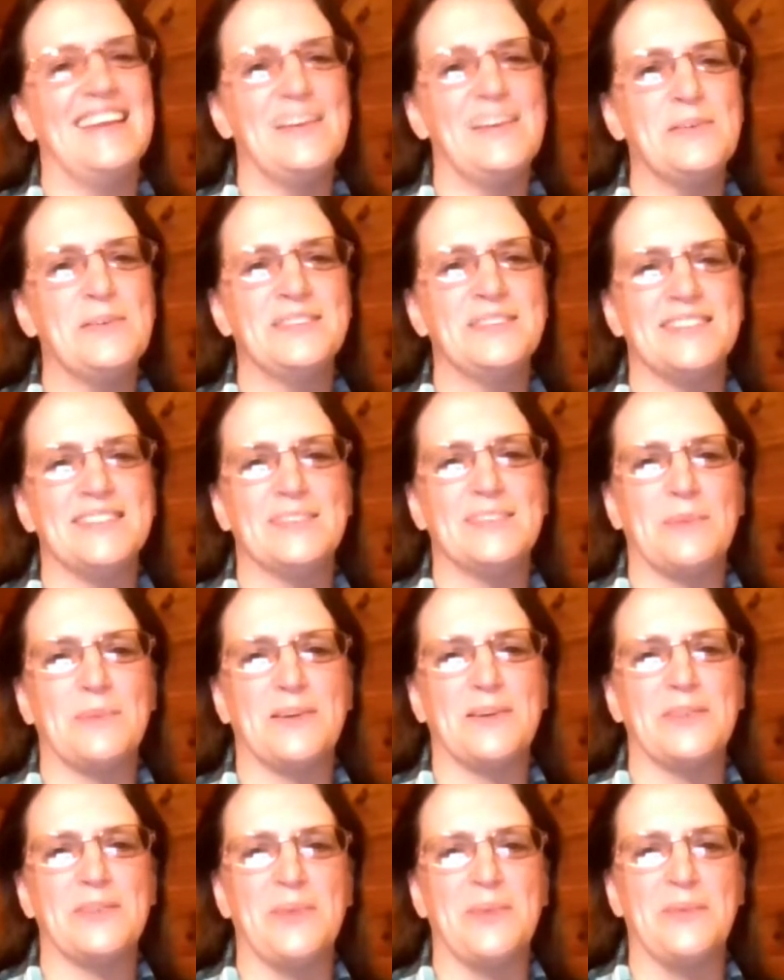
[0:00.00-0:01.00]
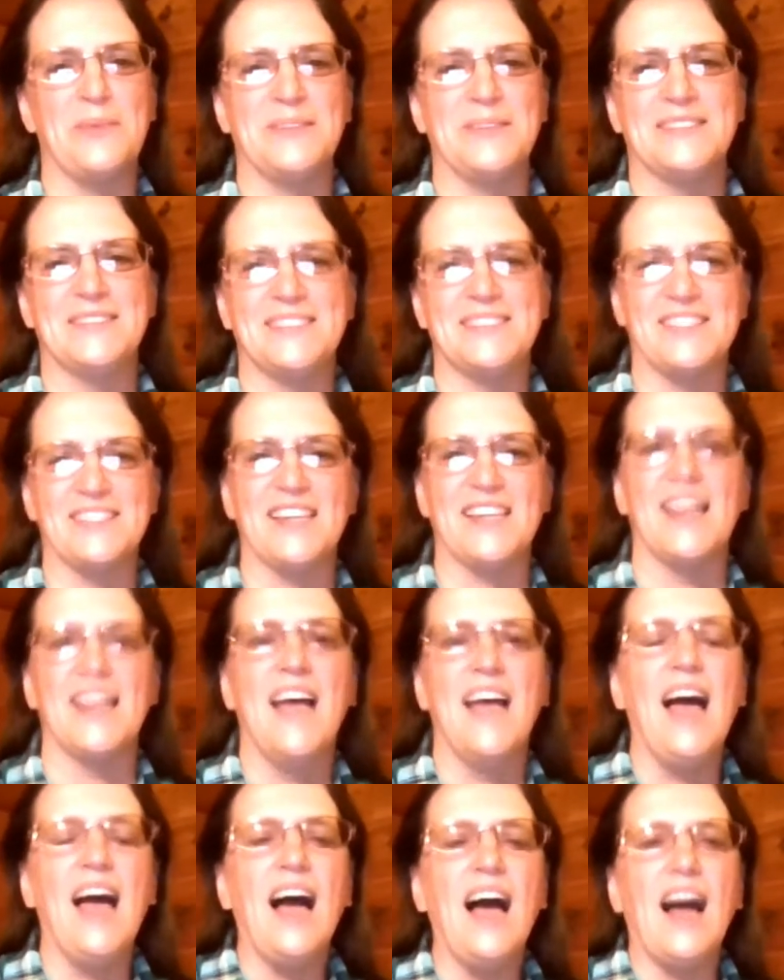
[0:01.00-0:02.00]
It was a spur of the moment decision.
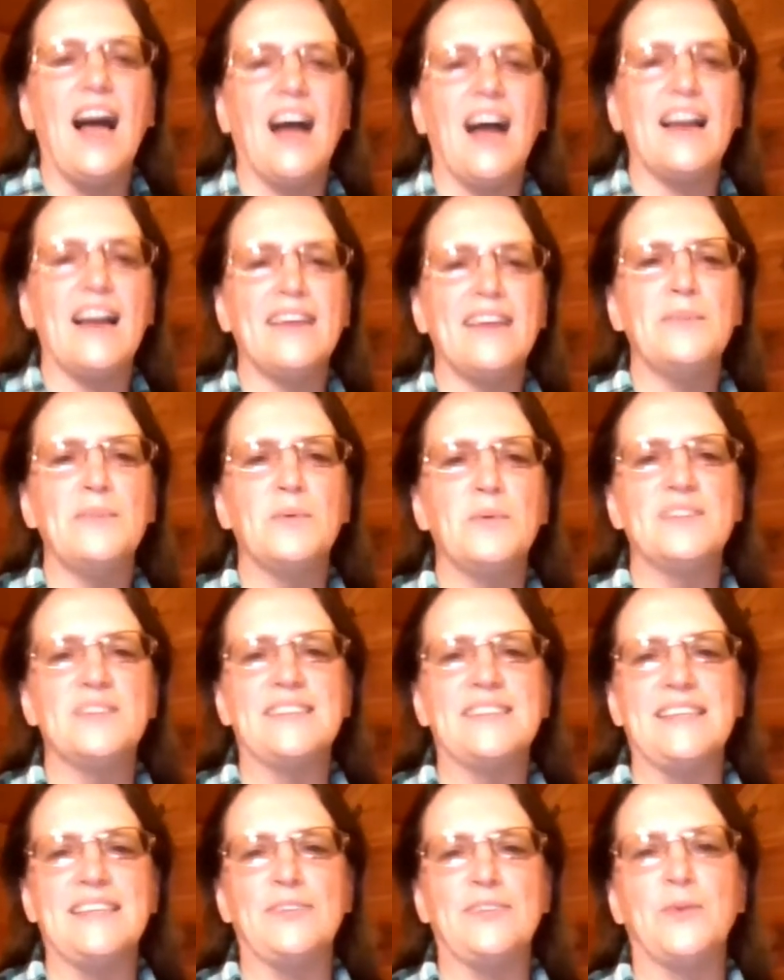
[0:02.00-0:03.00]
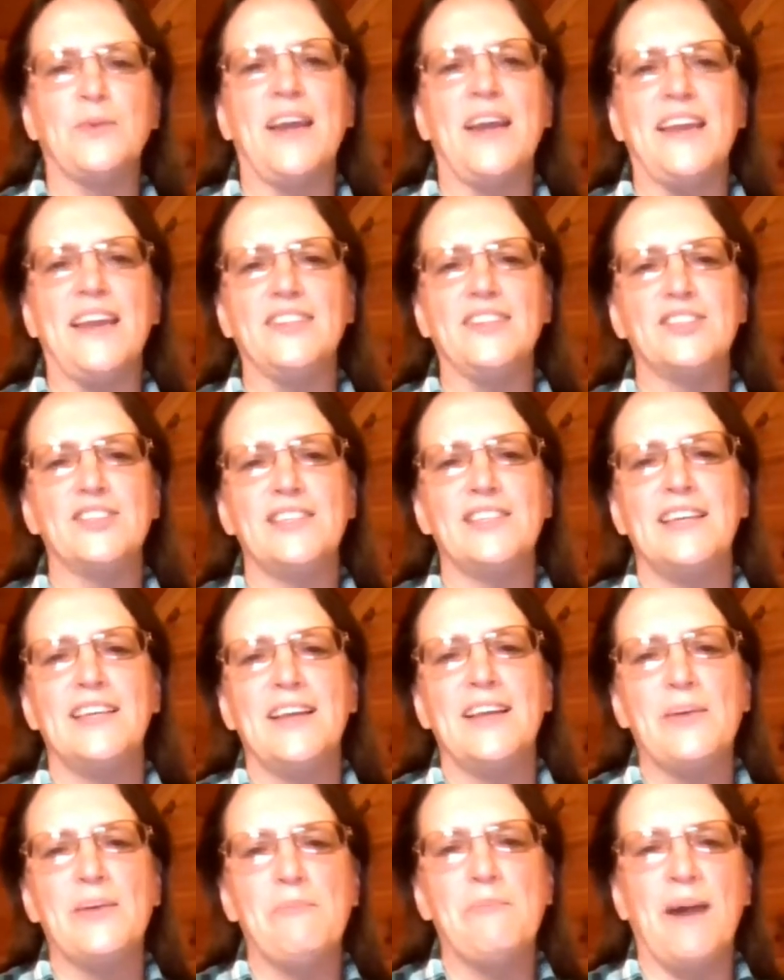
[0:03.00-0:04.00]
I was enraged
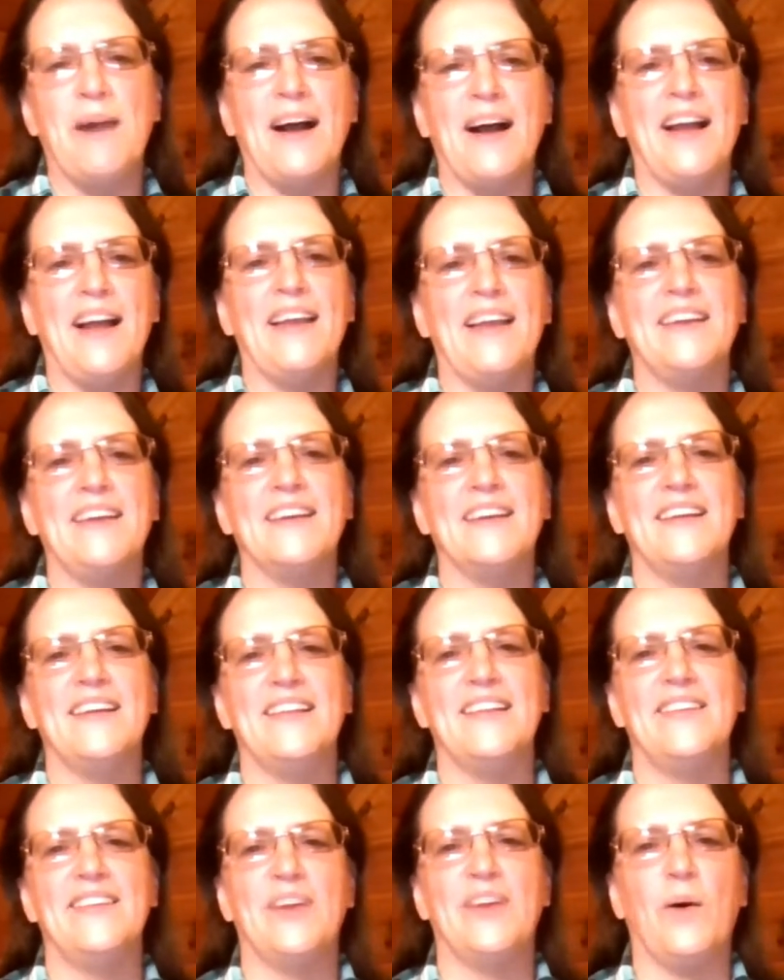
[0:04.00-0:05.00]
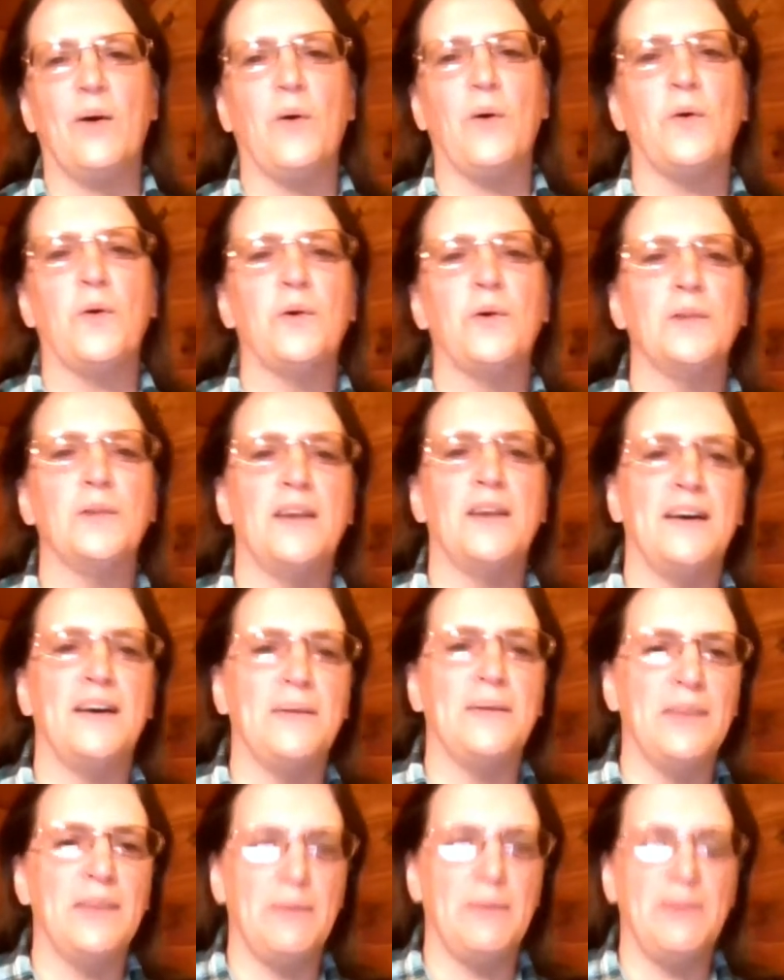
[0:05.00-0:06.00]
by the whole
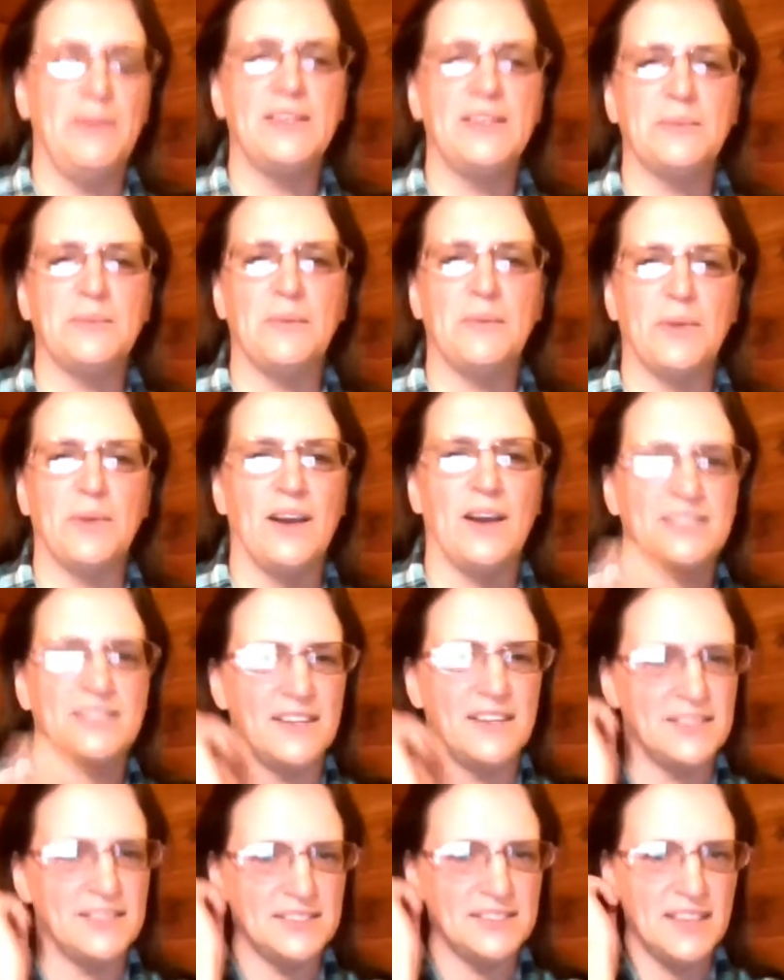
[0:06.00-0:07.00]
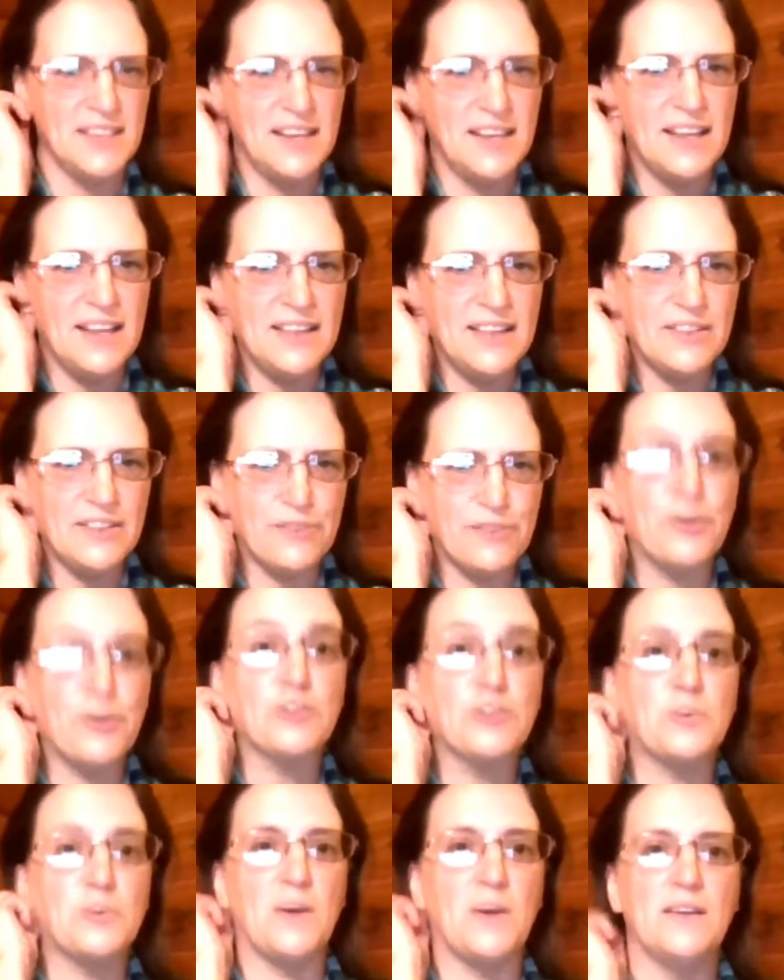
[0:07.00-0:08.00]
impeachment process, the
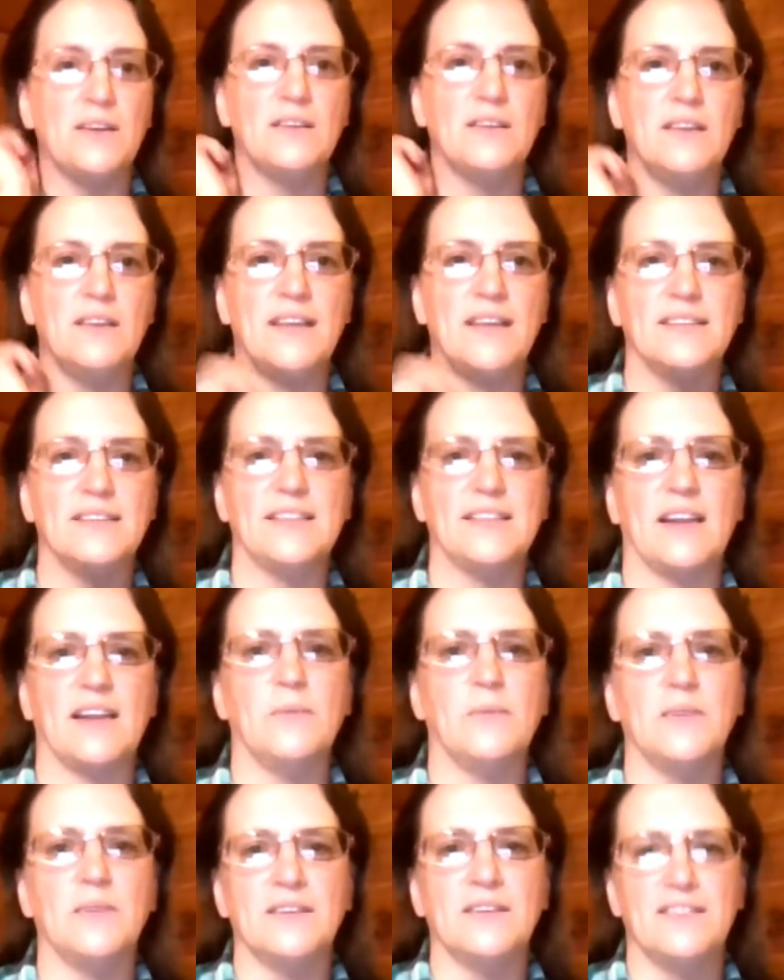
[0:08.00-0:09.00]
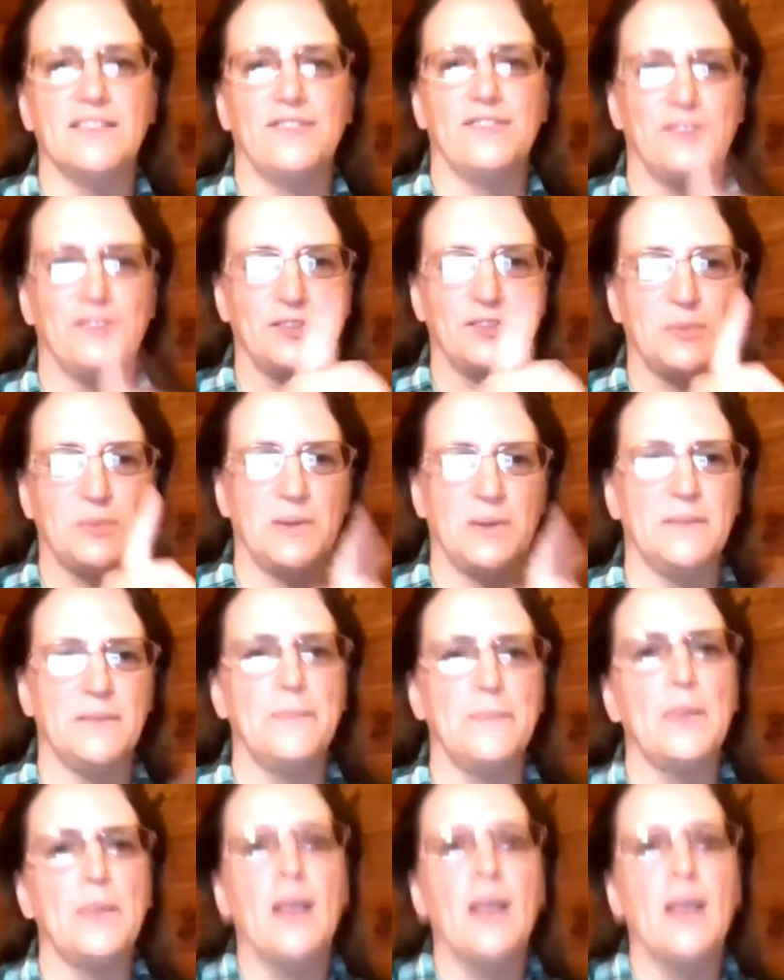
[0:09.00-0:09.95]
first one, not the second one, the first one.